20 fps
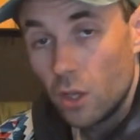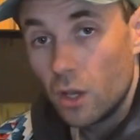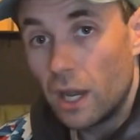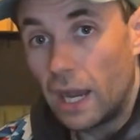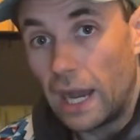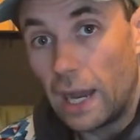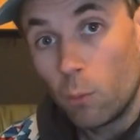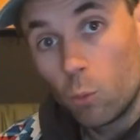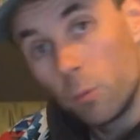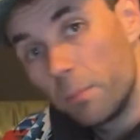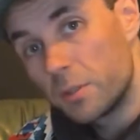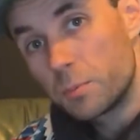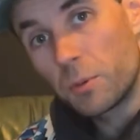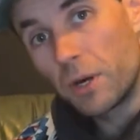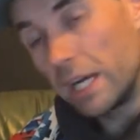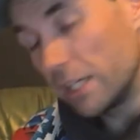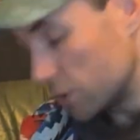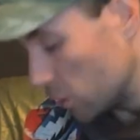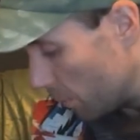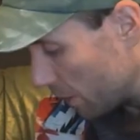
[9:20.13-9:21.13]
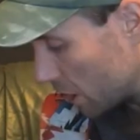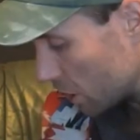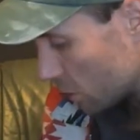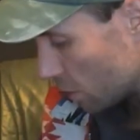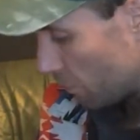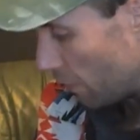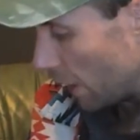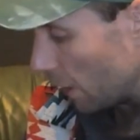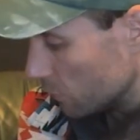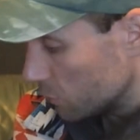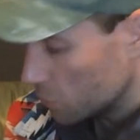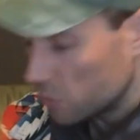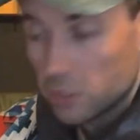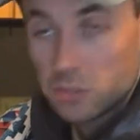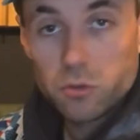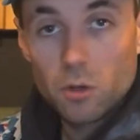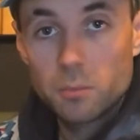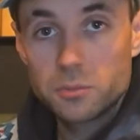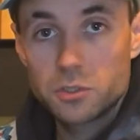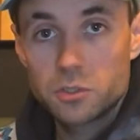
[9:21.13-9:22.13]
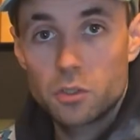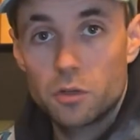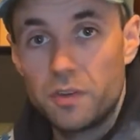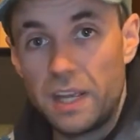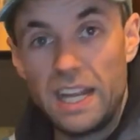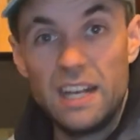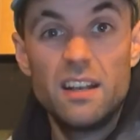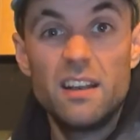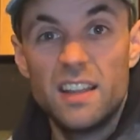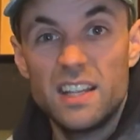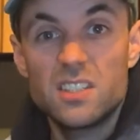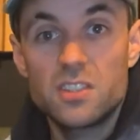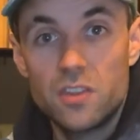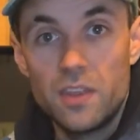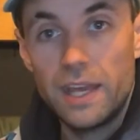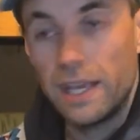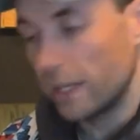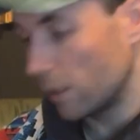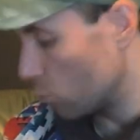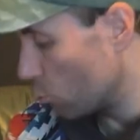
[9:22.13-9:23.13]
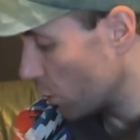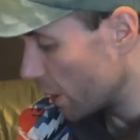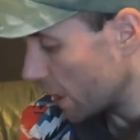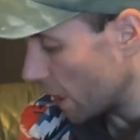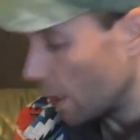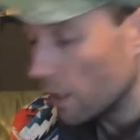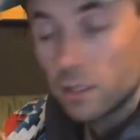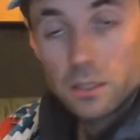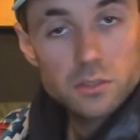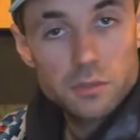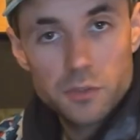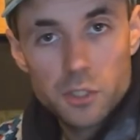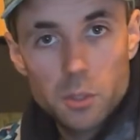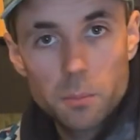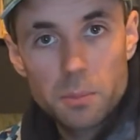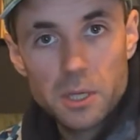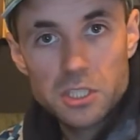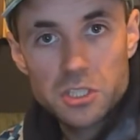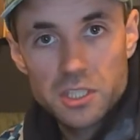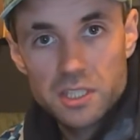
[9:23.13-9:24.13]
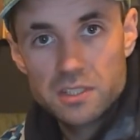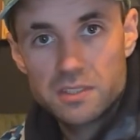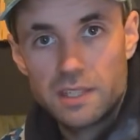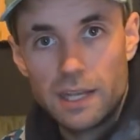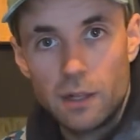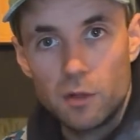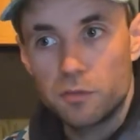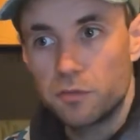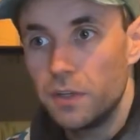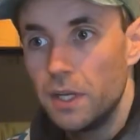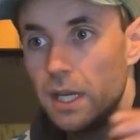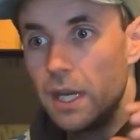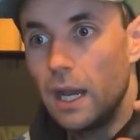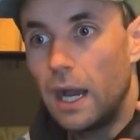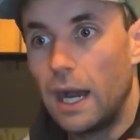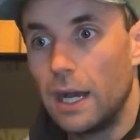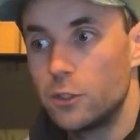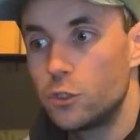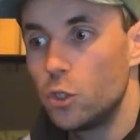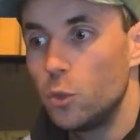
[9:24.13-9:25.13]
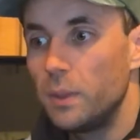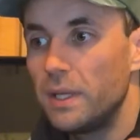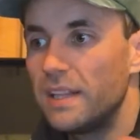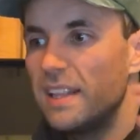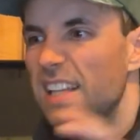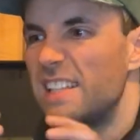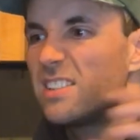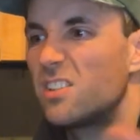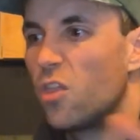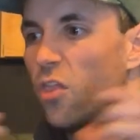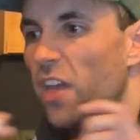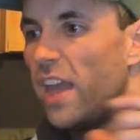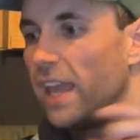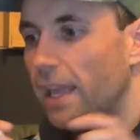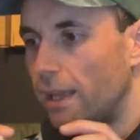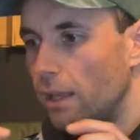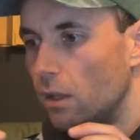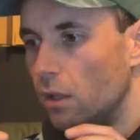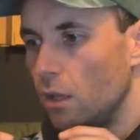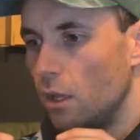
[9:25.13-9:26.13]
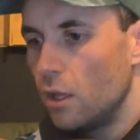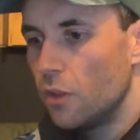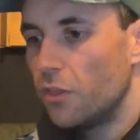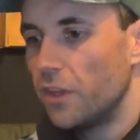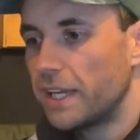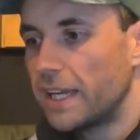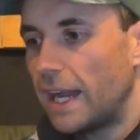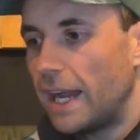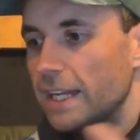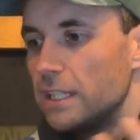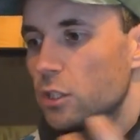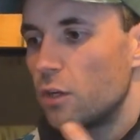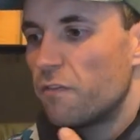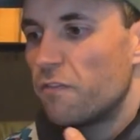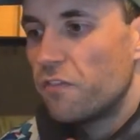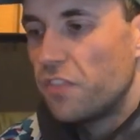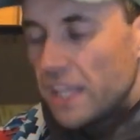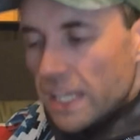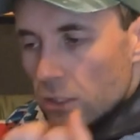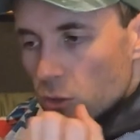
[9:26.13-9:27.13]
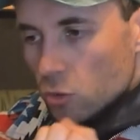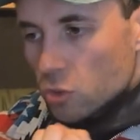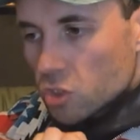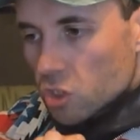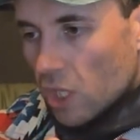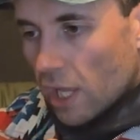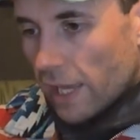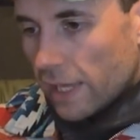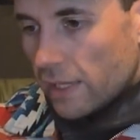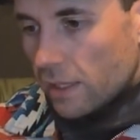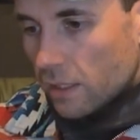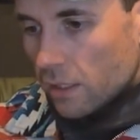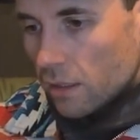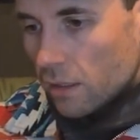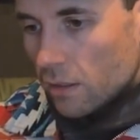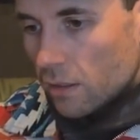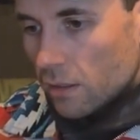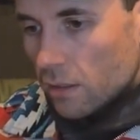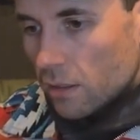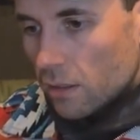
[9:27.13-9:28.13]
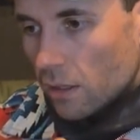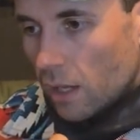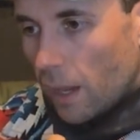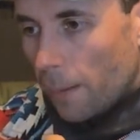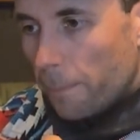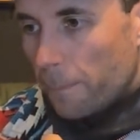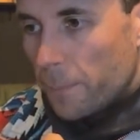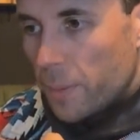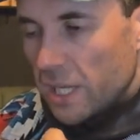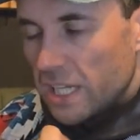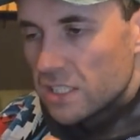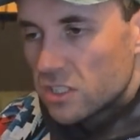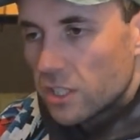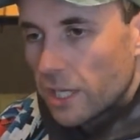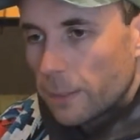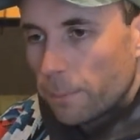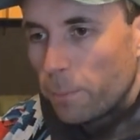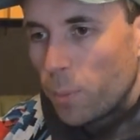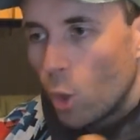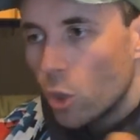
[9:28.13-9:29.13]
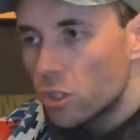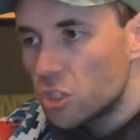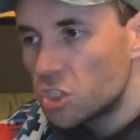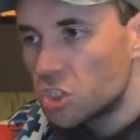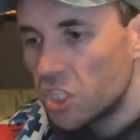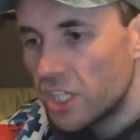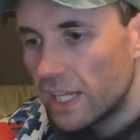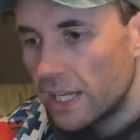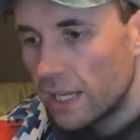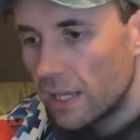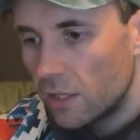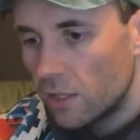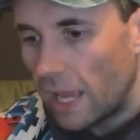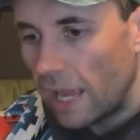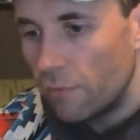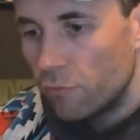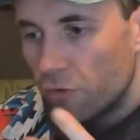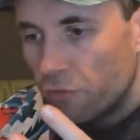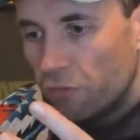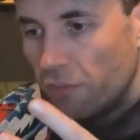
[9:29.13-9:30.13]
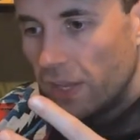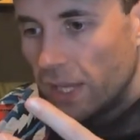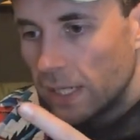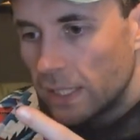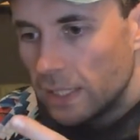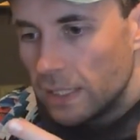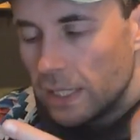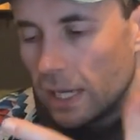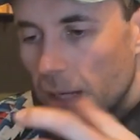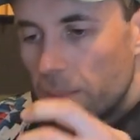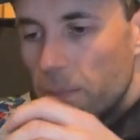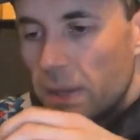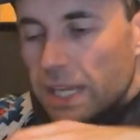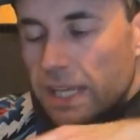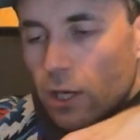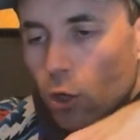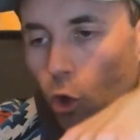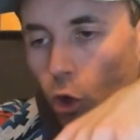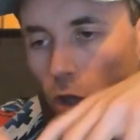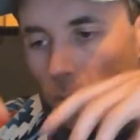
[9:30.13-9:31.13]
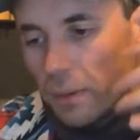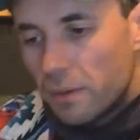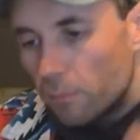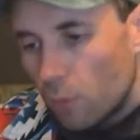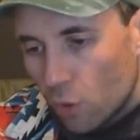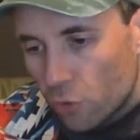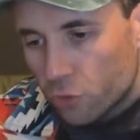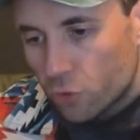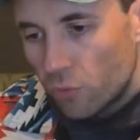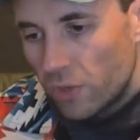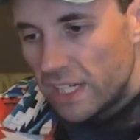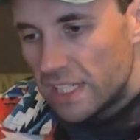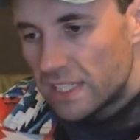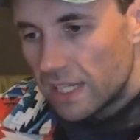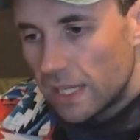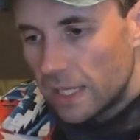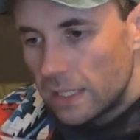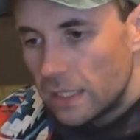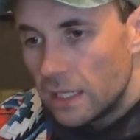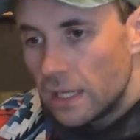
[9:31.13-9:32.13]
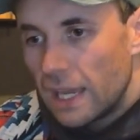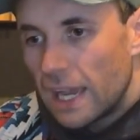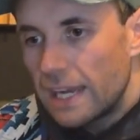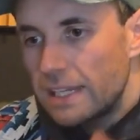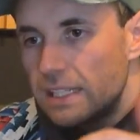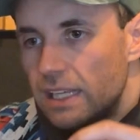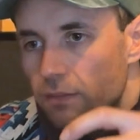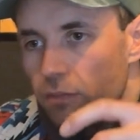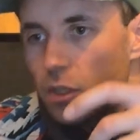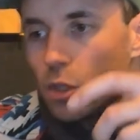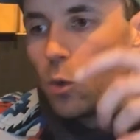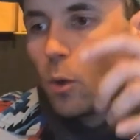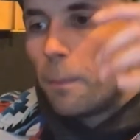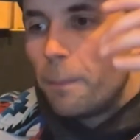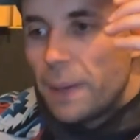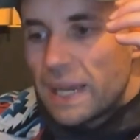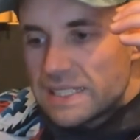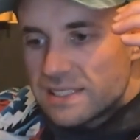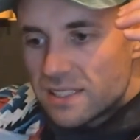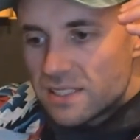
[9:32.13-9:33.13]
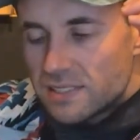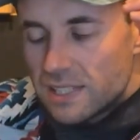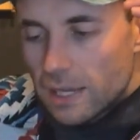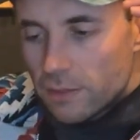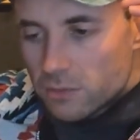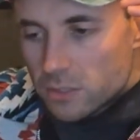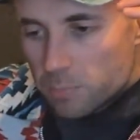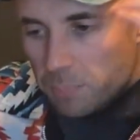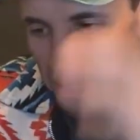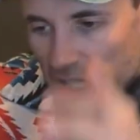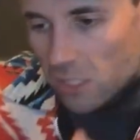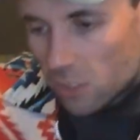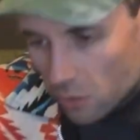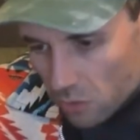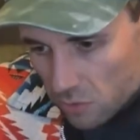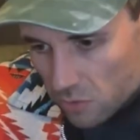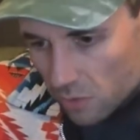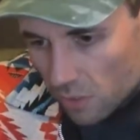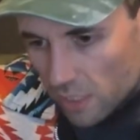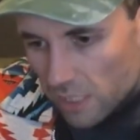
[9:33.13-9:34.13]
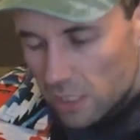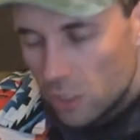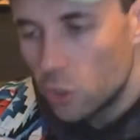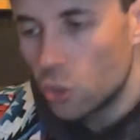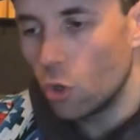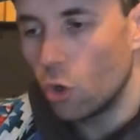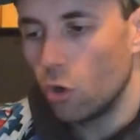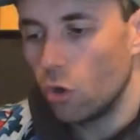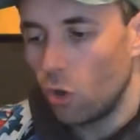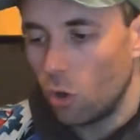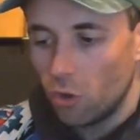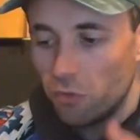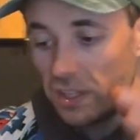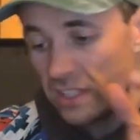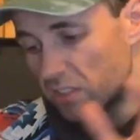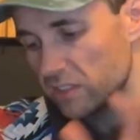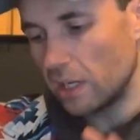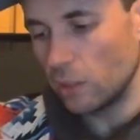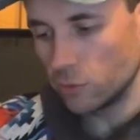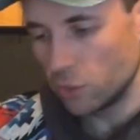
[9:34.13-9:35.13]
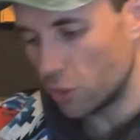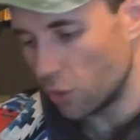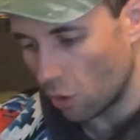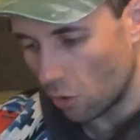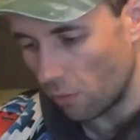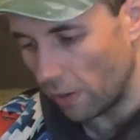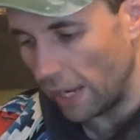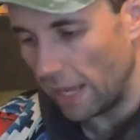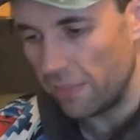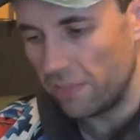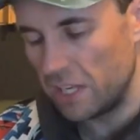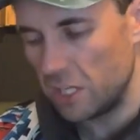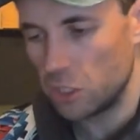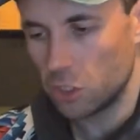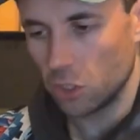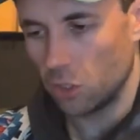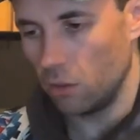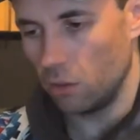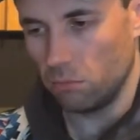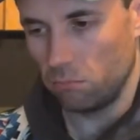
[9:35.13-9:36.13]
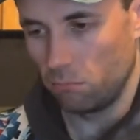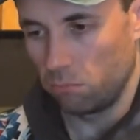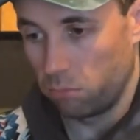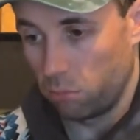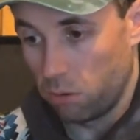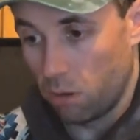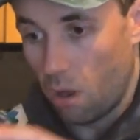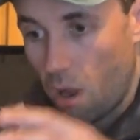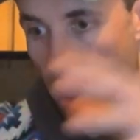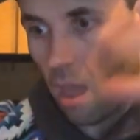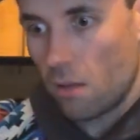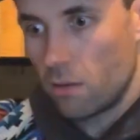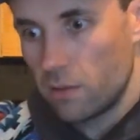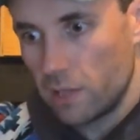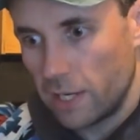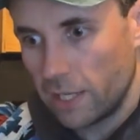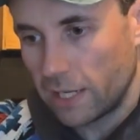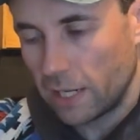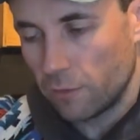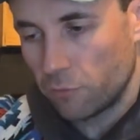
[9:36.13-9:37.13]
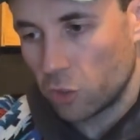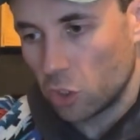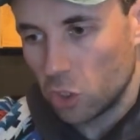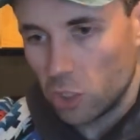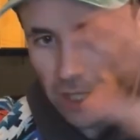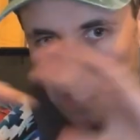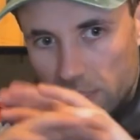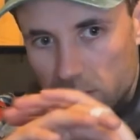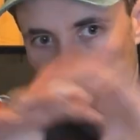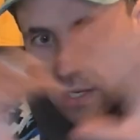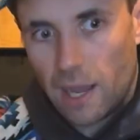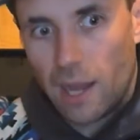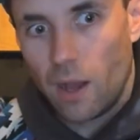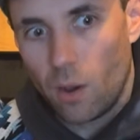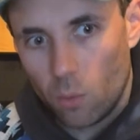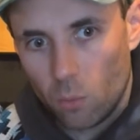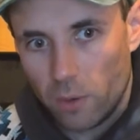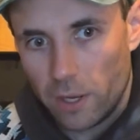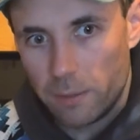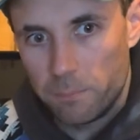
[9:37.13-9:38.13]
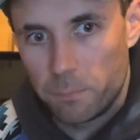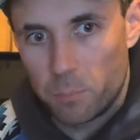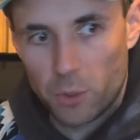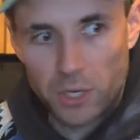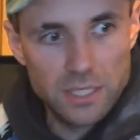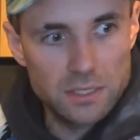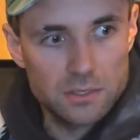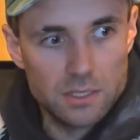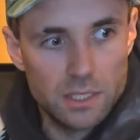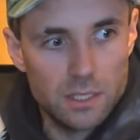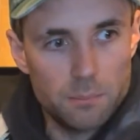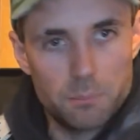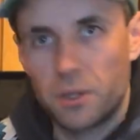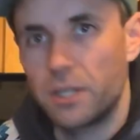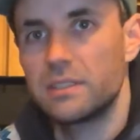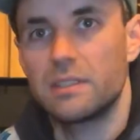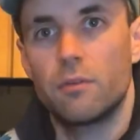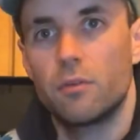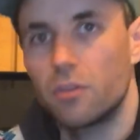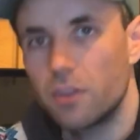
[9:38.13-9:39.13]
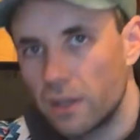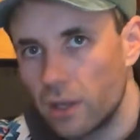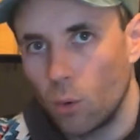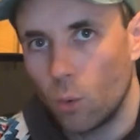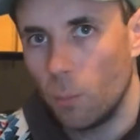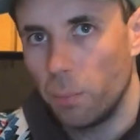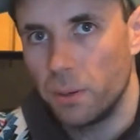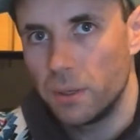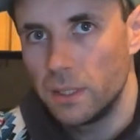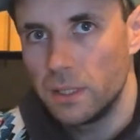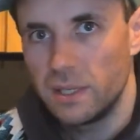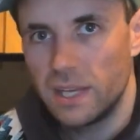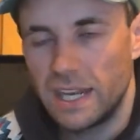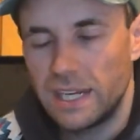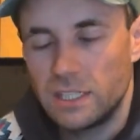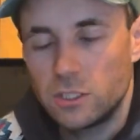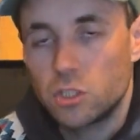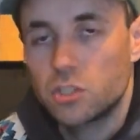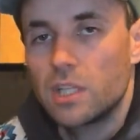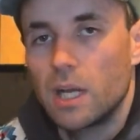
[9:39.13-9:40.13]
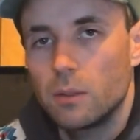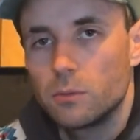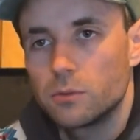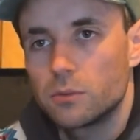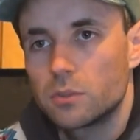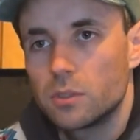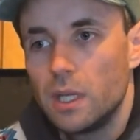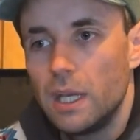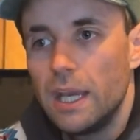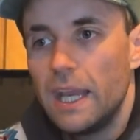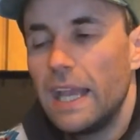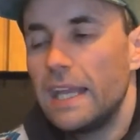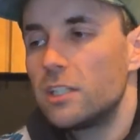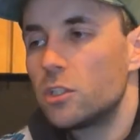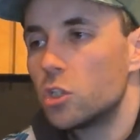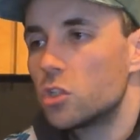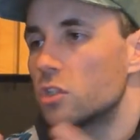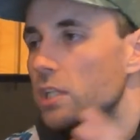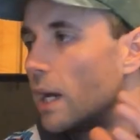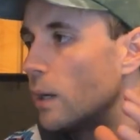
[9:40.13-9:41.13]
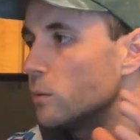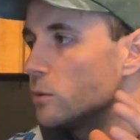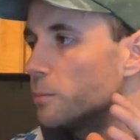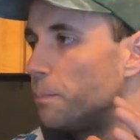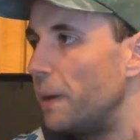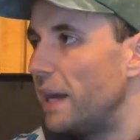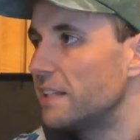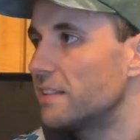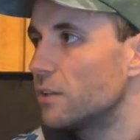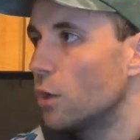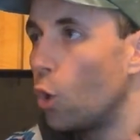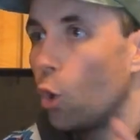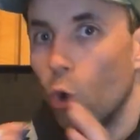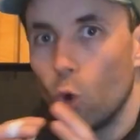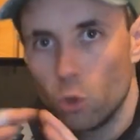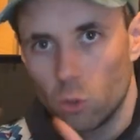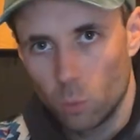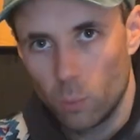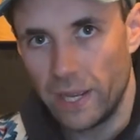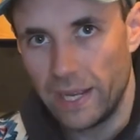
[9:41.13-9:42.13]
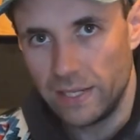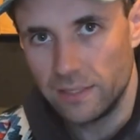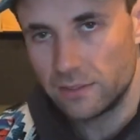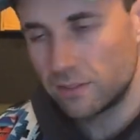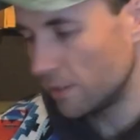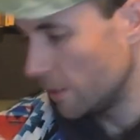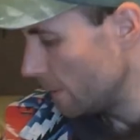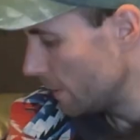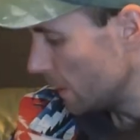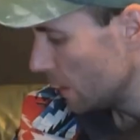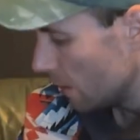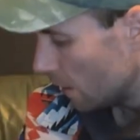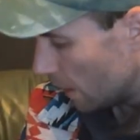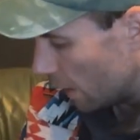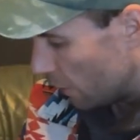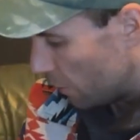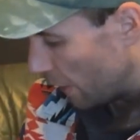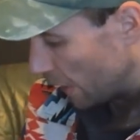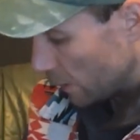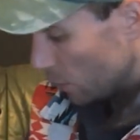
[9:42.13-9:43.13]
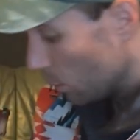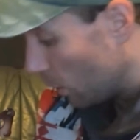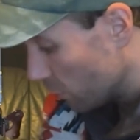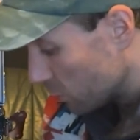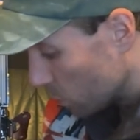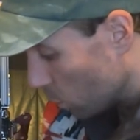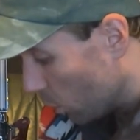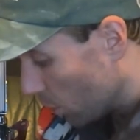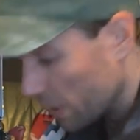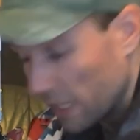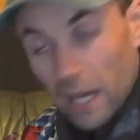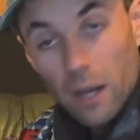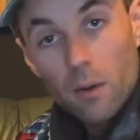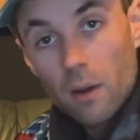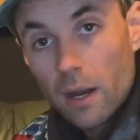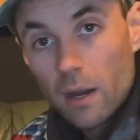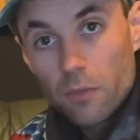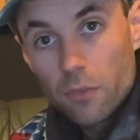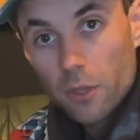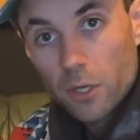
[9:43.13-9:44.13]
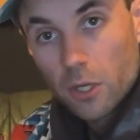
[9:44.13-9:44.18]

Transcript: I wouldn't be surprised though, because the valves and transformers and stuff in this thing, regardless of the compression itself, are doing this thing that kind of feels like it's like polishing everything and making it all a bit more 3D and giving you a better set of speakers. You go, oh, this sounded all right, and then you go, and it kind of clears it out and brings everything up, and it just sounds better always. Then you have to work out the